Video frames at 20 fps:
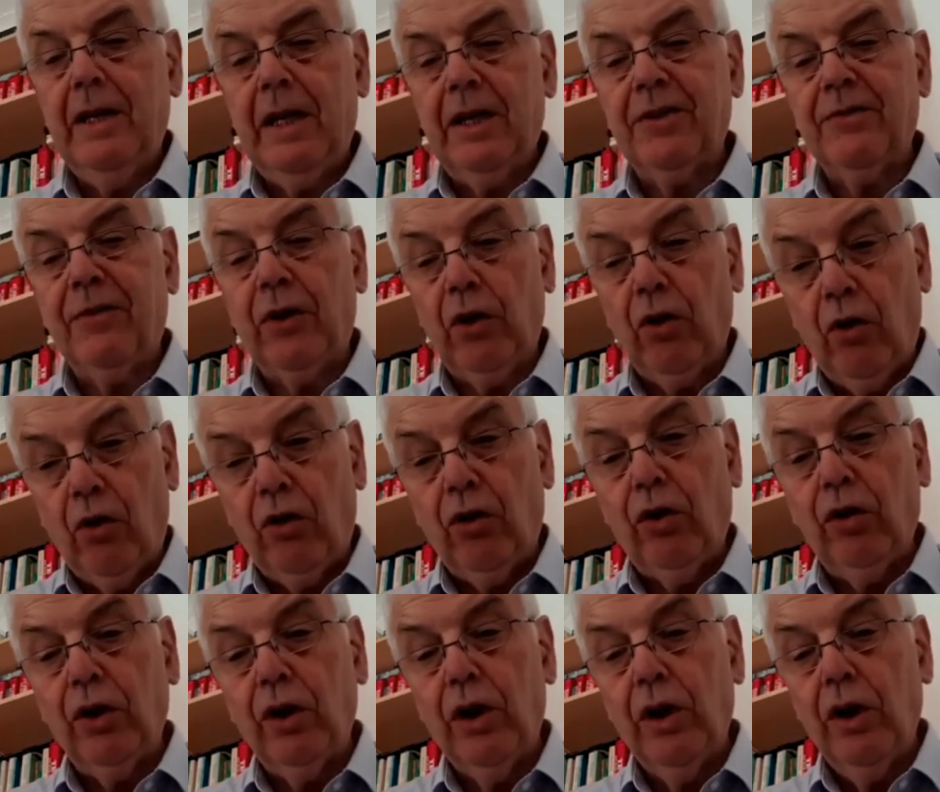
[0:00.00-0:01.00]
it's for
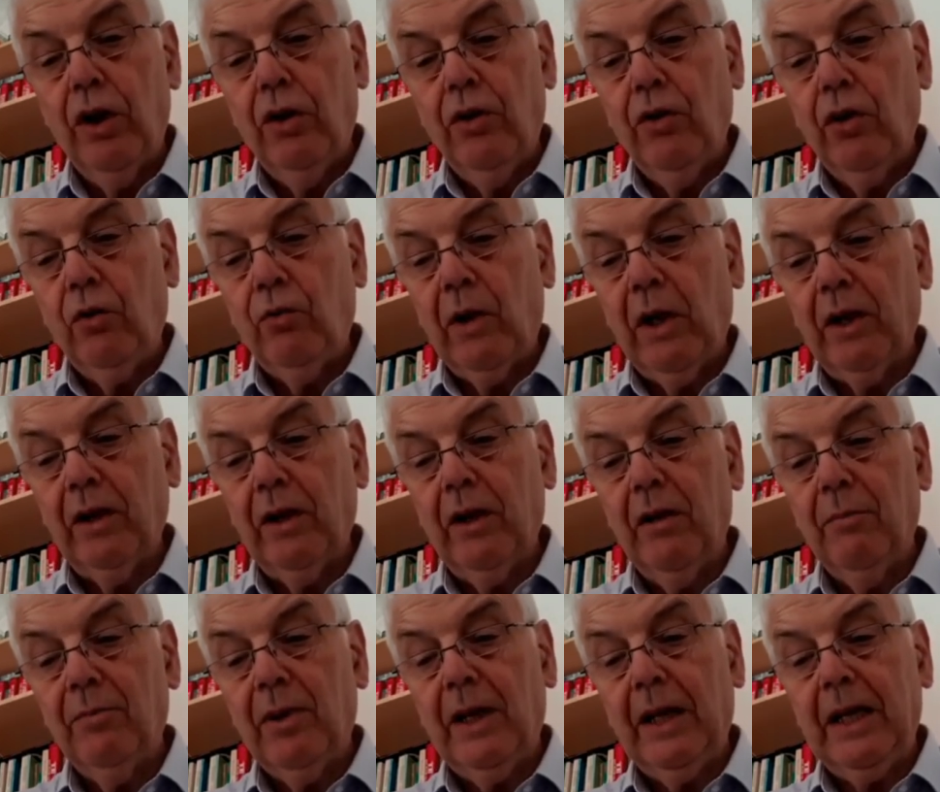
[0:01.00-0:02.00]
all who
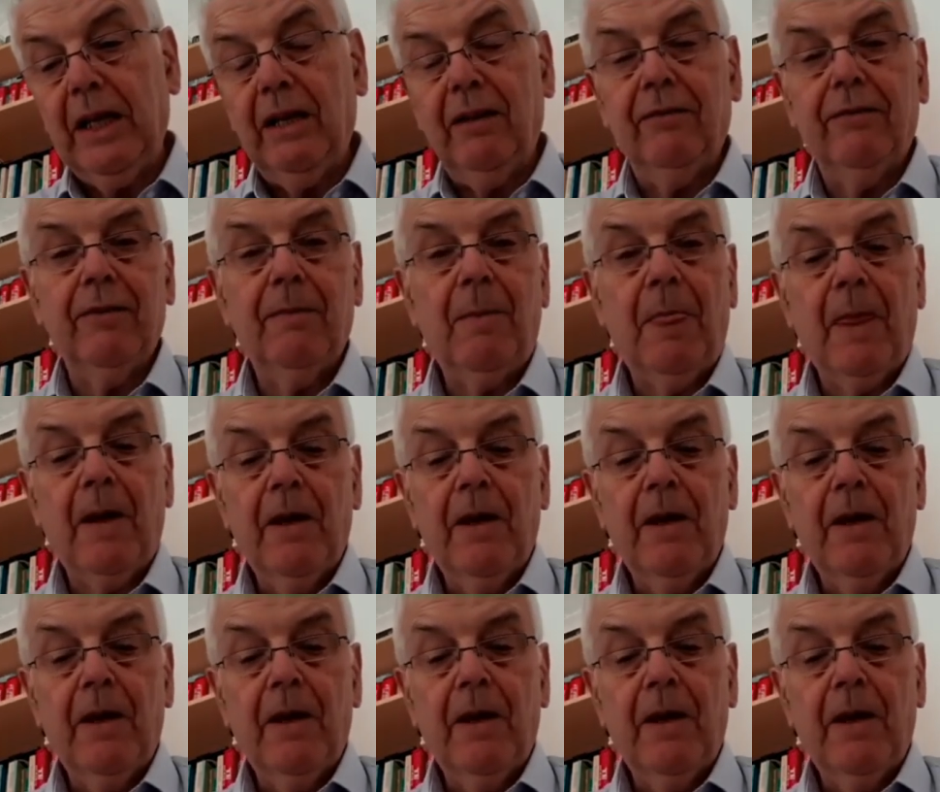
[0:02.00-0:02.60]
will believe.